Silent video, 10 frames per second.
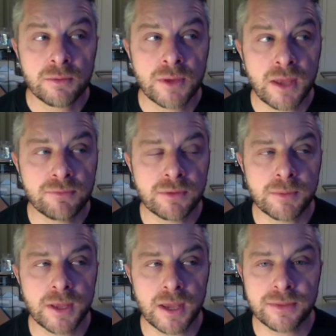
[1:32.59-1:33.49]
We have to
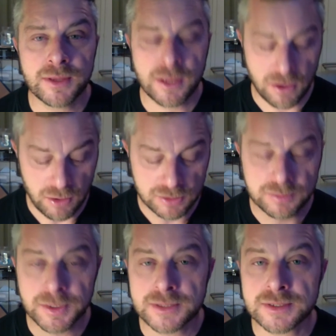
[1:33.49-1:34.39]
be, I think
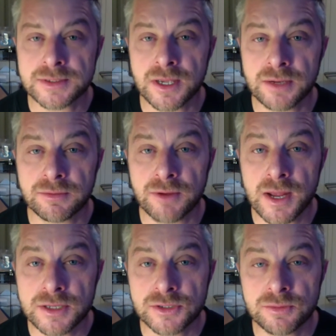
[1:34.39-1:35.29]
ultimately it's a sign of
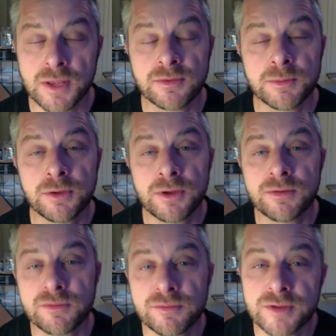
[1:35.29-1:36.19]
gratitude. We have to be
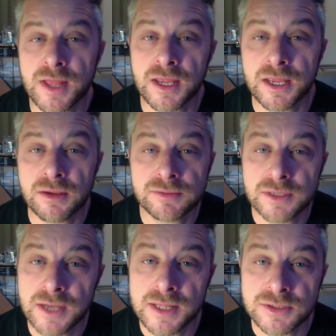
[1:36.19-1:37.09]
grateful for that gift.
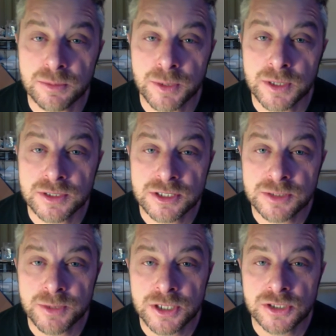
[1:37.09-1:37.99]
And that's our
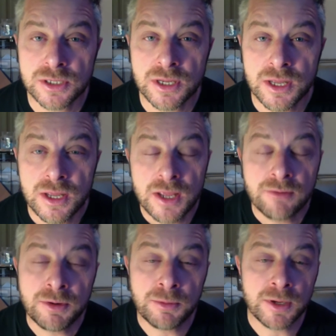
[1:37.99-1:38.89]
participation.
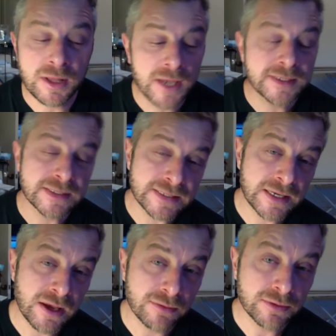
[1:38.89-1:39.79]
We realize it's a
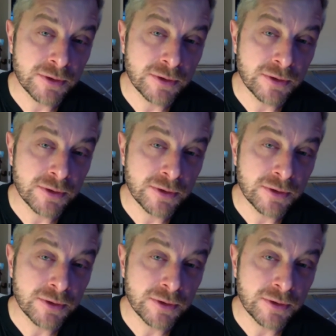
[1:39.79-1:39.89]
gift.